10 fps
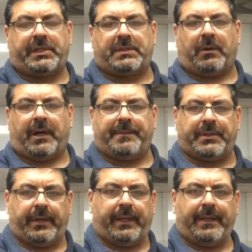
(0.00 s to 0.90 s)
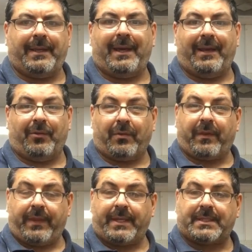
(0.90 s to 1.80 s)
is what I'm doing. And all of
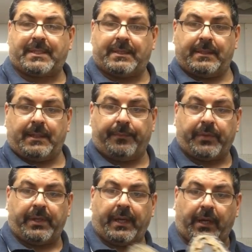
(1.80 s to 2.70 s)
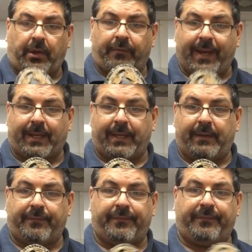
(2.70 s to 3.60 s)
this, I'm doing it correctly